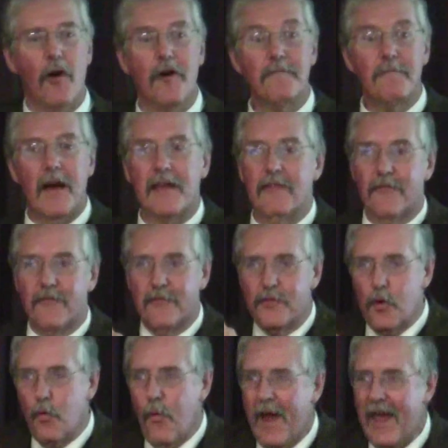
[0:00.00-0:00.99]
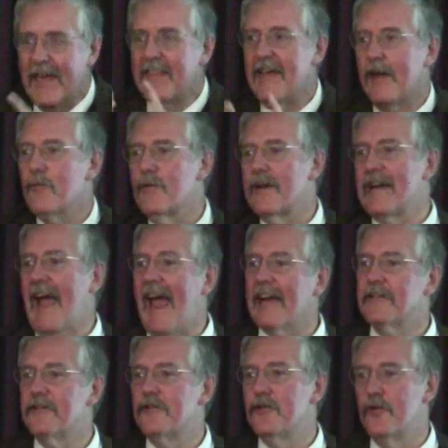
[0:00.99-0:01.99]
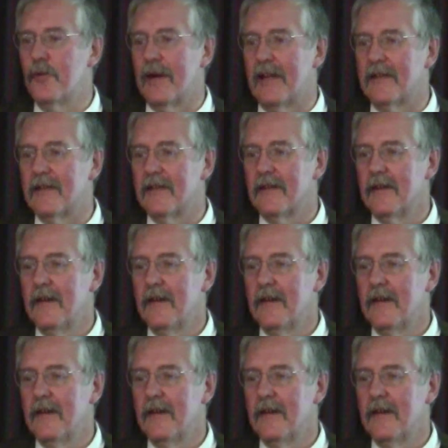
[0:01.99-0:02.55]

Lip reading: part by the way they react to it.